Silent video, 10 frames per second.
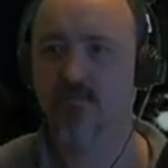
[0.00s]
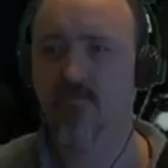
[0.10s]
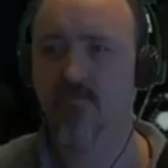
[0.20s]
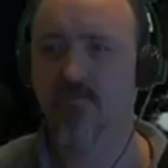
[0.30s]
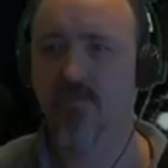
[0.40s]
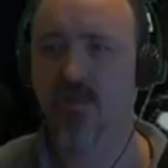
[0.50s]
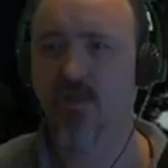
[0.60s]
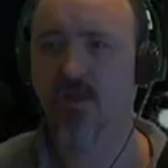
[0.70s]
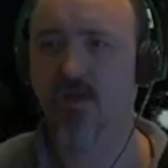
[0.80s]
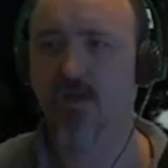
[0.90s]

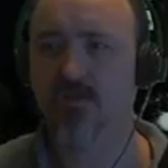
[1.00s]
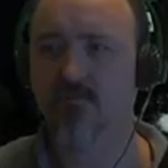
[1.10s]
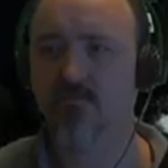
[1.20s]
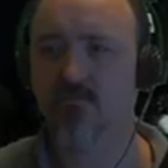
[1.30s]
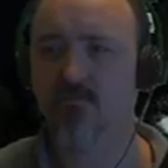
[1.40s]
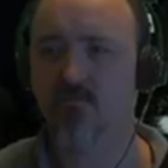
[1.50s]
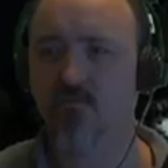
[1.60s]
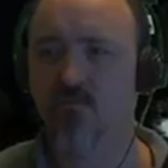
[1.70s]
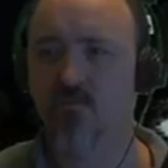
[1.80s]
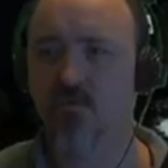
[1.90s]
Not
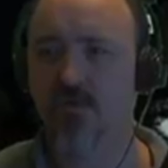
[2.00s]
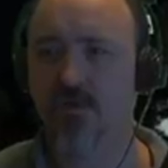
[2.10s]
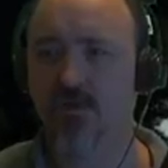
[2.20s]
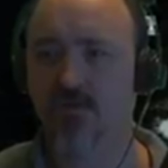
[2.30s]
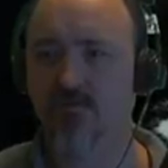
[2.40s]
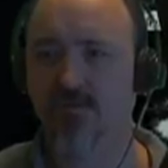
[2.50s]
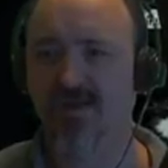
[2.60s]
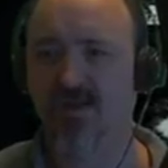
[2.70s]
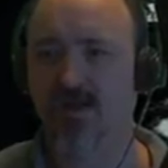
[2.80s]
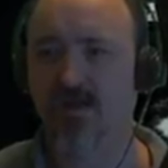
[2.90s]
really.
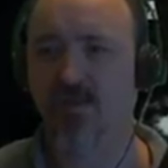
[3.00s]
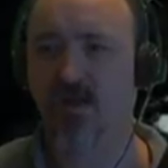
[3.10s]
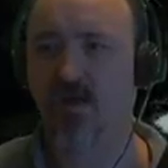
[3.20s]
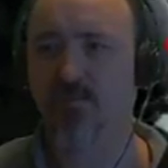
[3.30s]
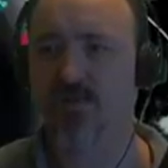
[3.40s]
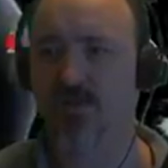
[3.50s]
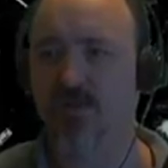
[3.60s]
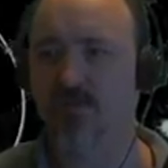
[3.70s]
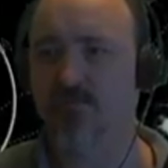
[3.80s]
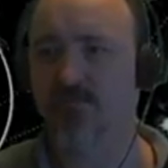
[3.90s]
Yeah, kind of the
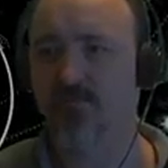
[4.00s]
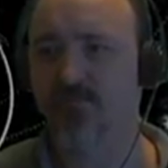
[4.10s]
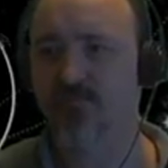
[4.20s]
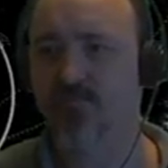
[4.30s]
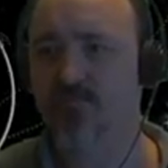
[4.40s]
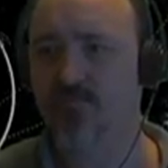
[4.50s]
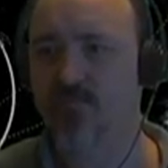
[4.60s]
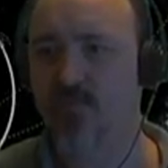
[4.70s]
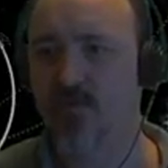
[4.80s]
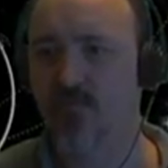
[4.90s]
opposite.
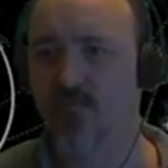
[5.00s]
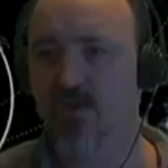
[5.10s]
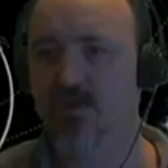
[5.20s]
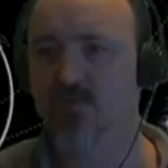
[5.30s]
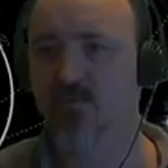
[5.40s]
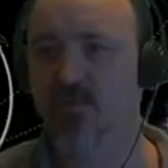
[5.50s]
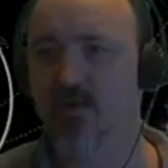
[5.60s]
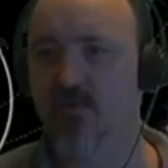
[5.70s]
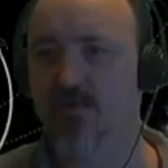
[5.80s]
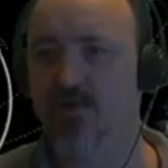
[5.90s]
Because we'll be
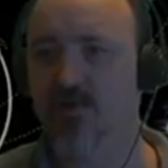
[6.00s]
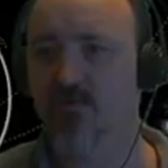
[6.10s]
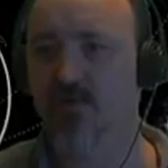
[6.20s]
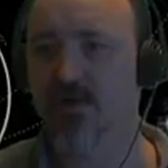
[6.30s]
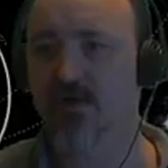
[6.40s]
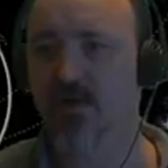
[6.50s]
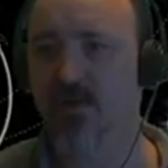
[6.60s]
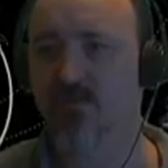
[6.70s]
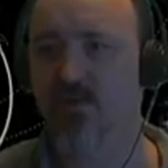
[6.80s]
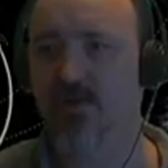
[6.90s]
going slower at our
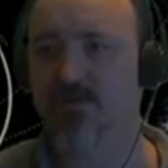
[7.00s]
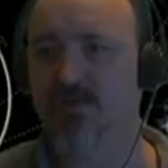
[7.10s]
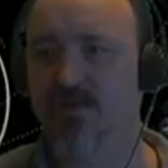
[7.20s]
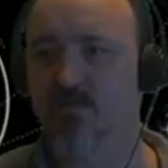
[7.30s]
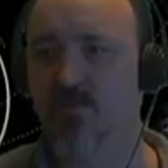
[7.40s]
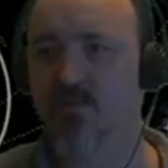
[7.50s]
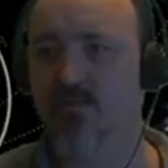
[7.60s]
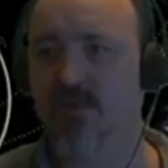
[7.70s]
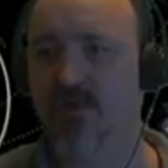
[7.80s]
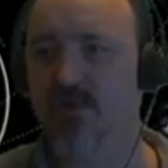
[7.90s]
apoapsis than we would
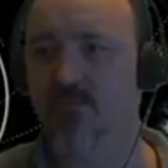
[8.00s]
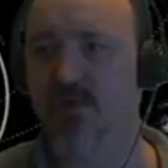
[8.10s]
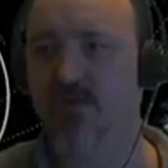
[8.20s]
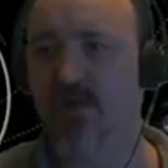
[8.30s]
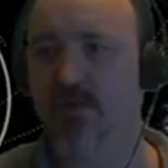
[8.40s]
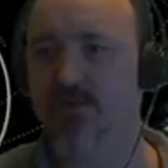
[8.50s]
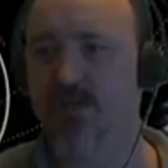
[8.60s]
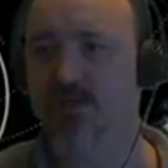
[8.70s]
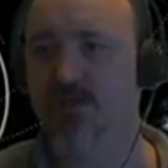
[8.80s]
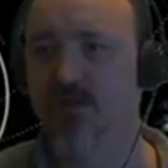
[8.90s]
be at our
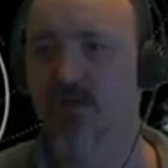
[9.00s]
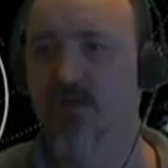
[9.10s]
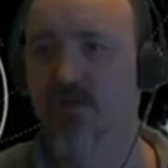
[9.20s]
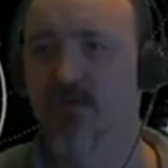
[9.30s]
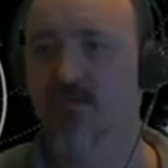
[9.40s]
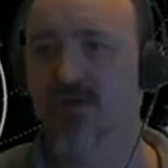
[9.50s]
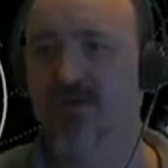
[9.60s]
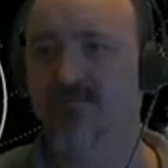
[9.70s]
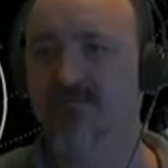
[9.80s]
periapsis, we're kind of